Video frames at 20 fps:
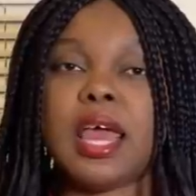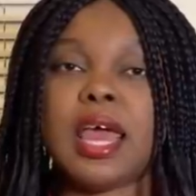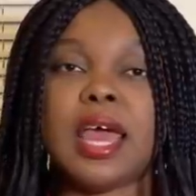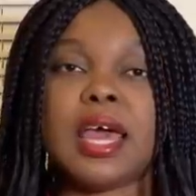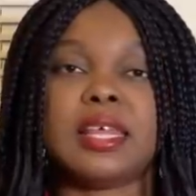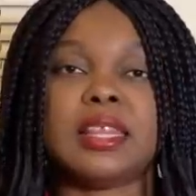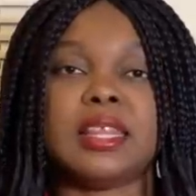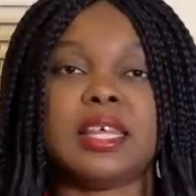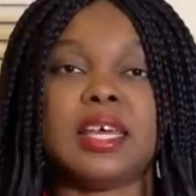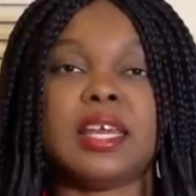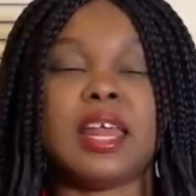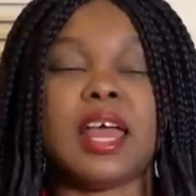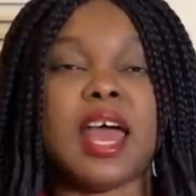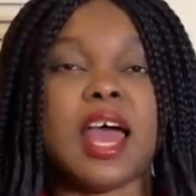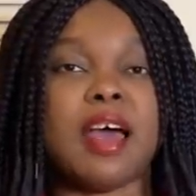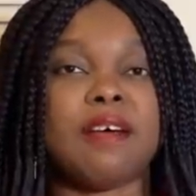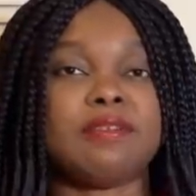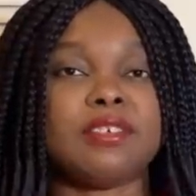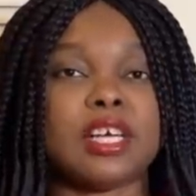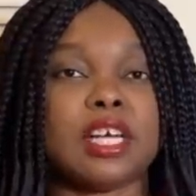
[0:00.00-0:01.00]
and then
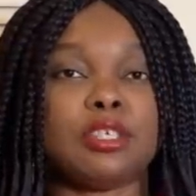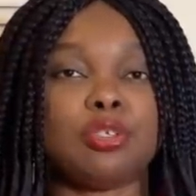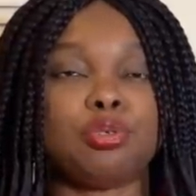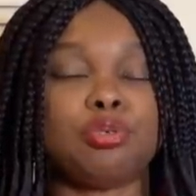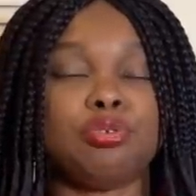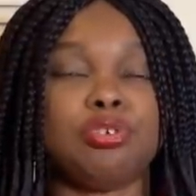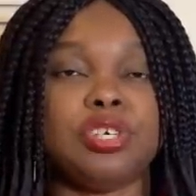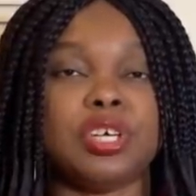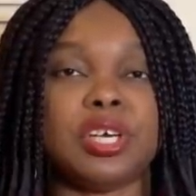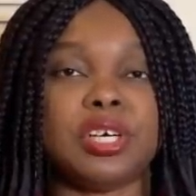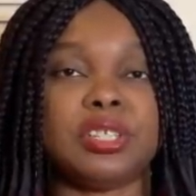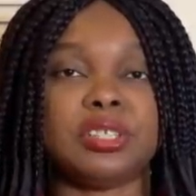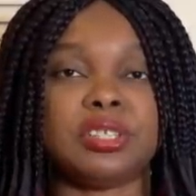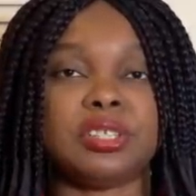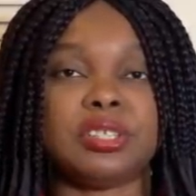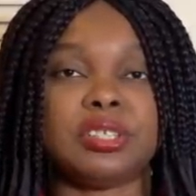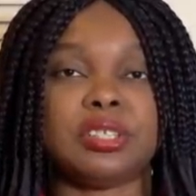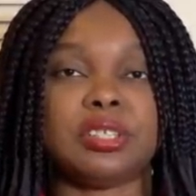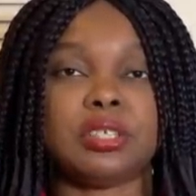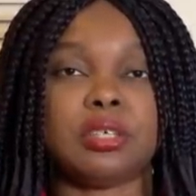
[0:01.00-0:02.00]
after two
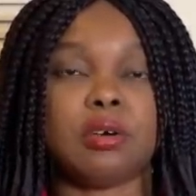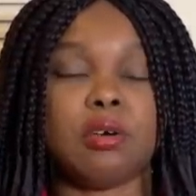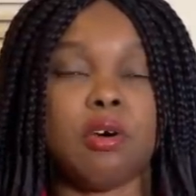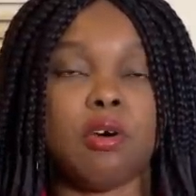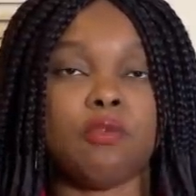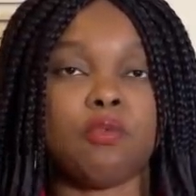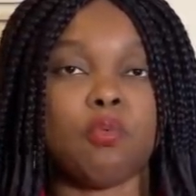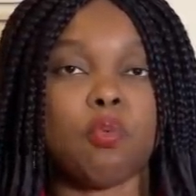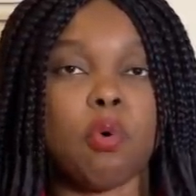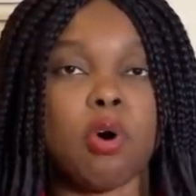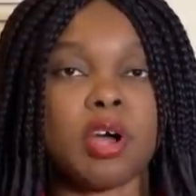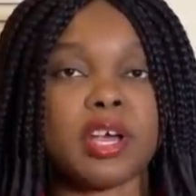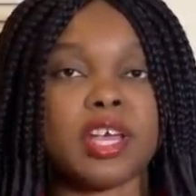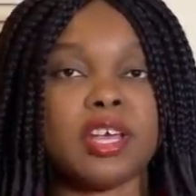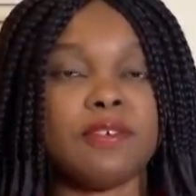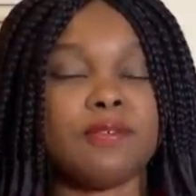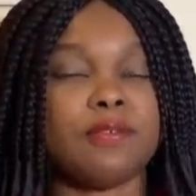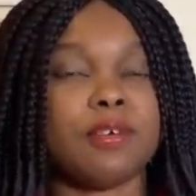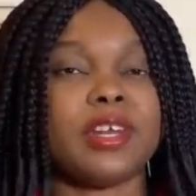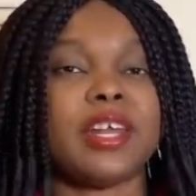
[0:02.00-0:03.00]
years of
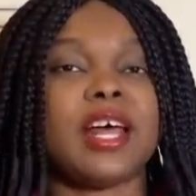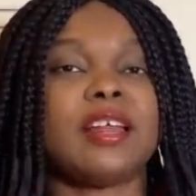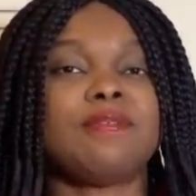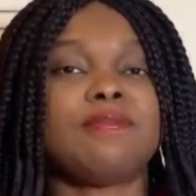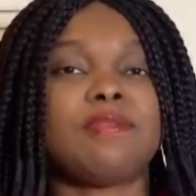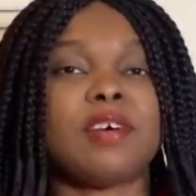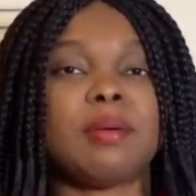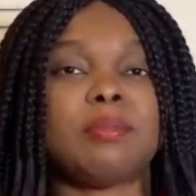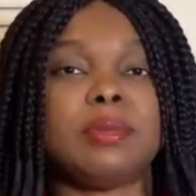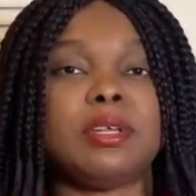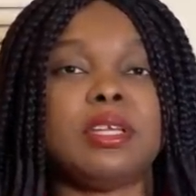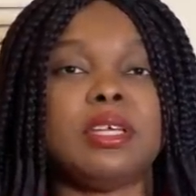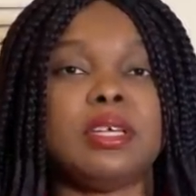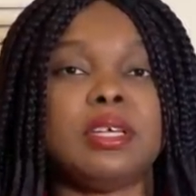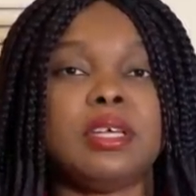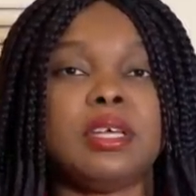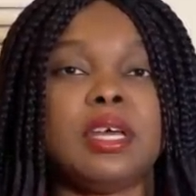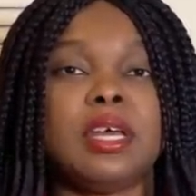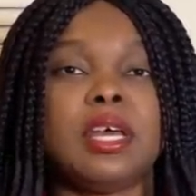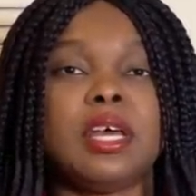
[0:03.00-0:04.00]
working for that
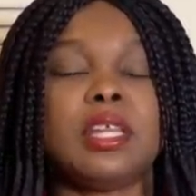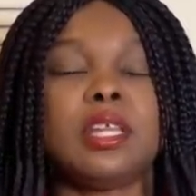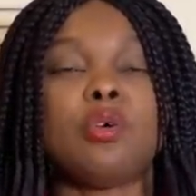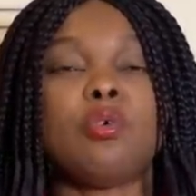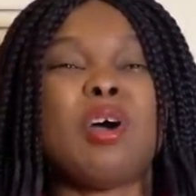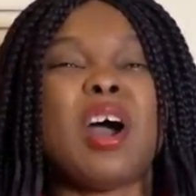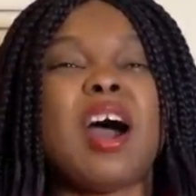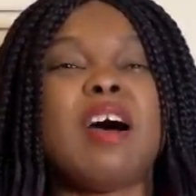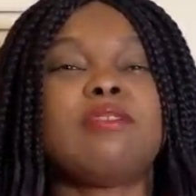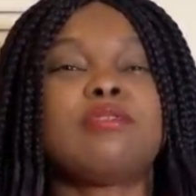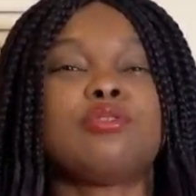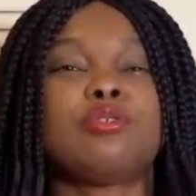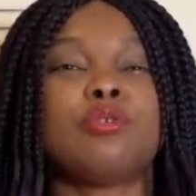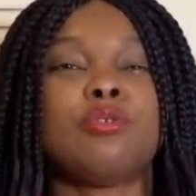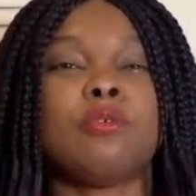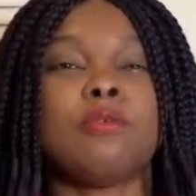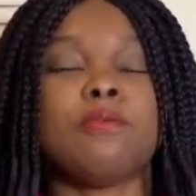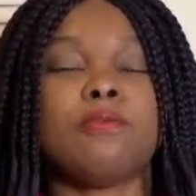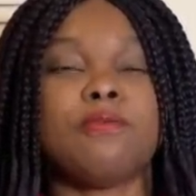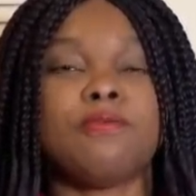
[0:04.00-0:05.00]
family, they'll have
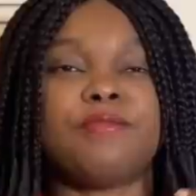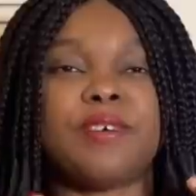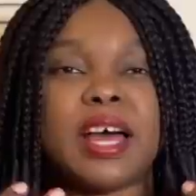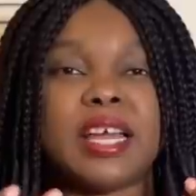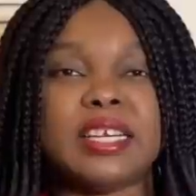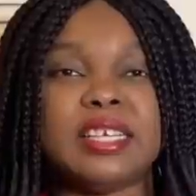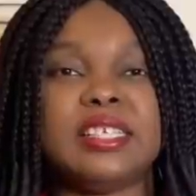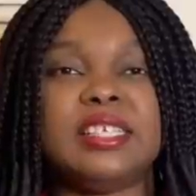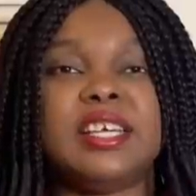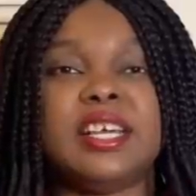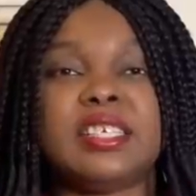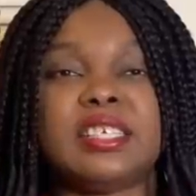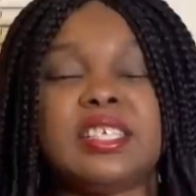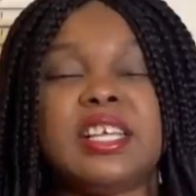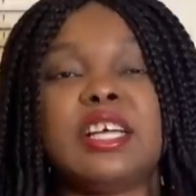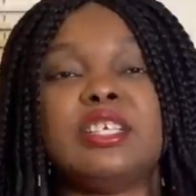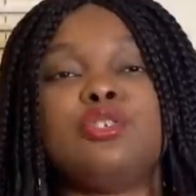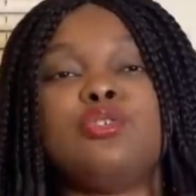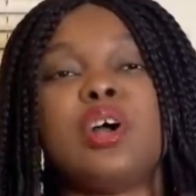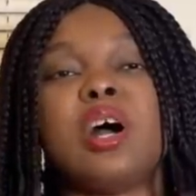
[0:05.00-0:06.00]
to validate
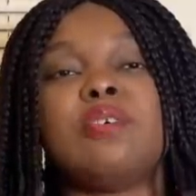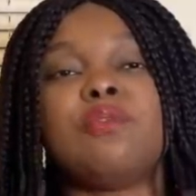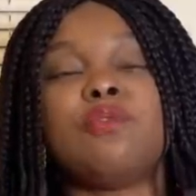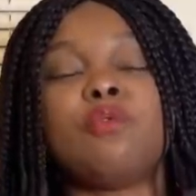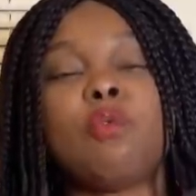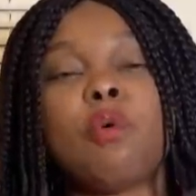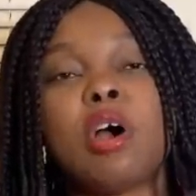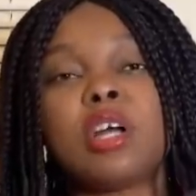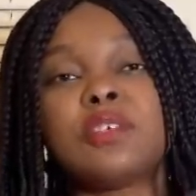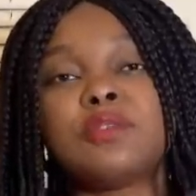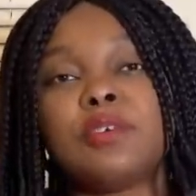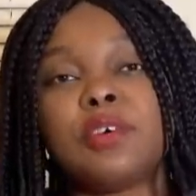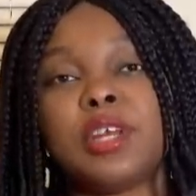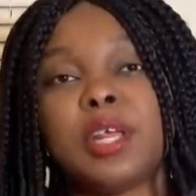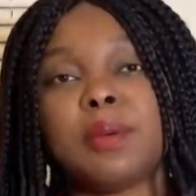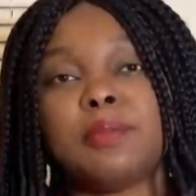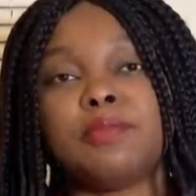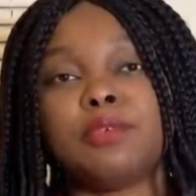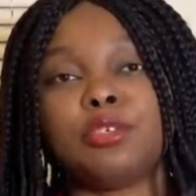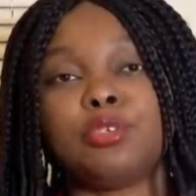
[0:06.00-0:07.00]
that you have worked for
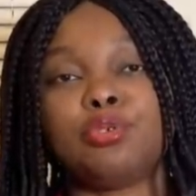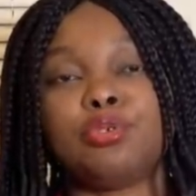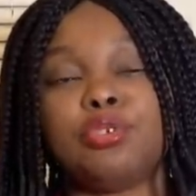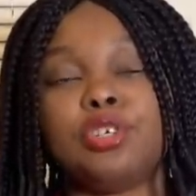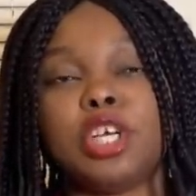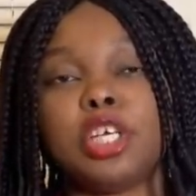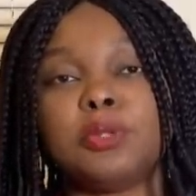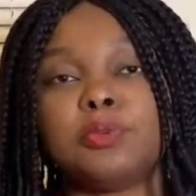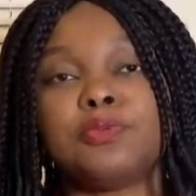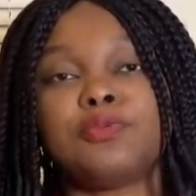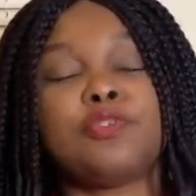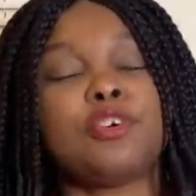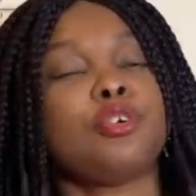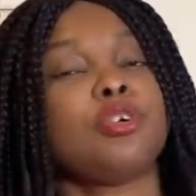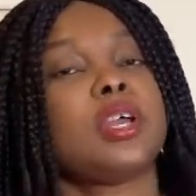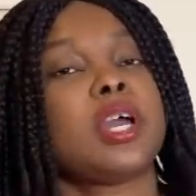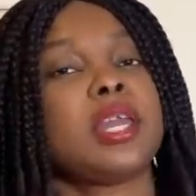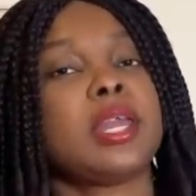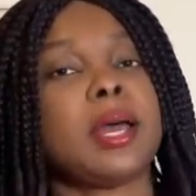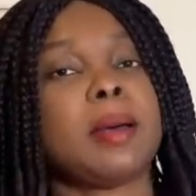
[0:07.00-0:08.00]
them for two years before
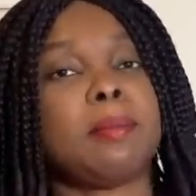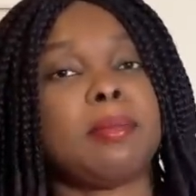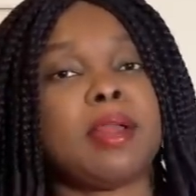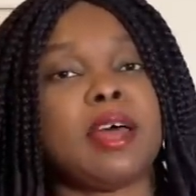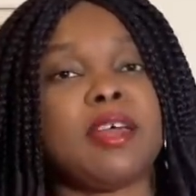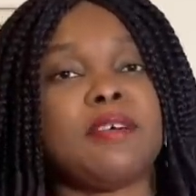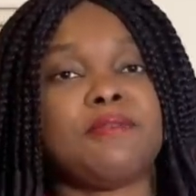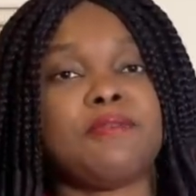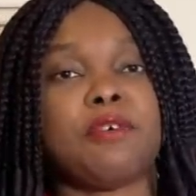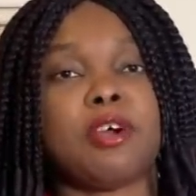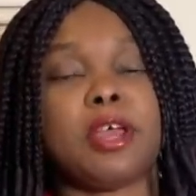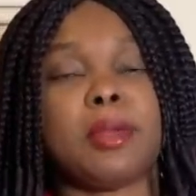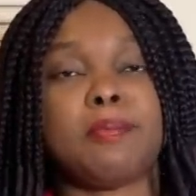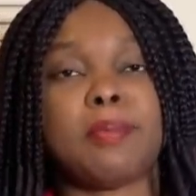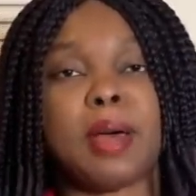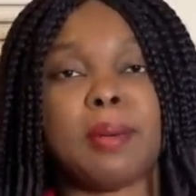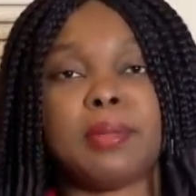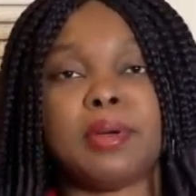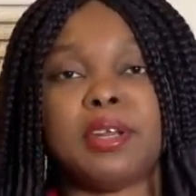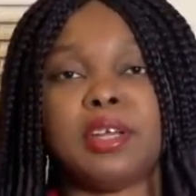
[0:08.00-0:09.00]
you can apply for a
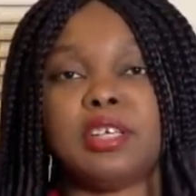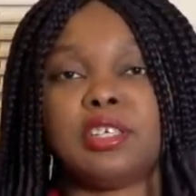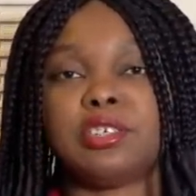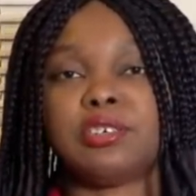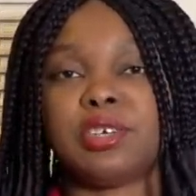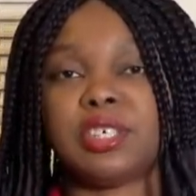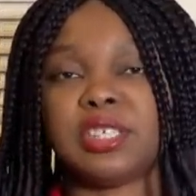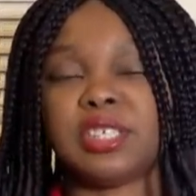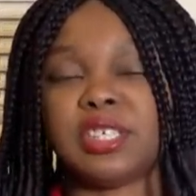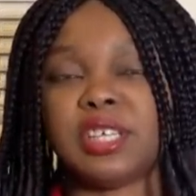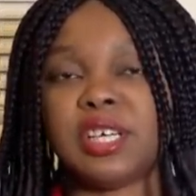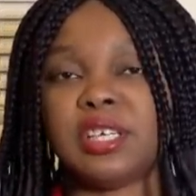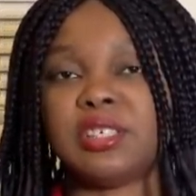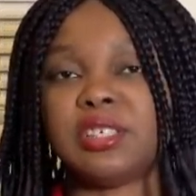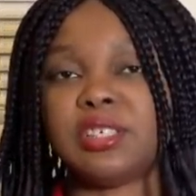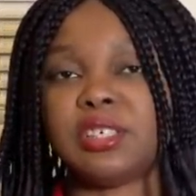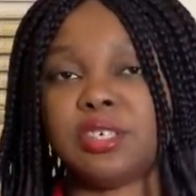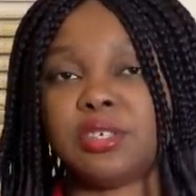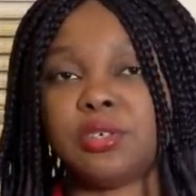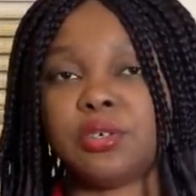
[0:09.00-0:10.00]
permanent resident
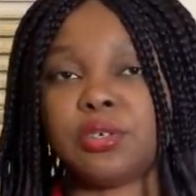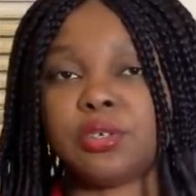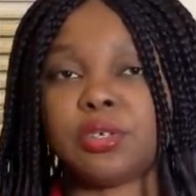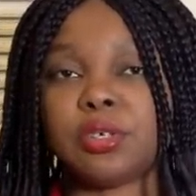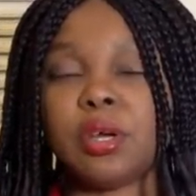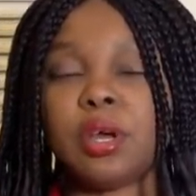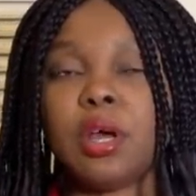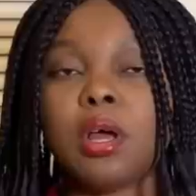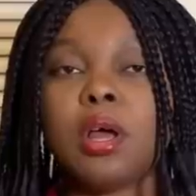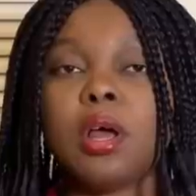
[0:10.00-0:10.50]
status.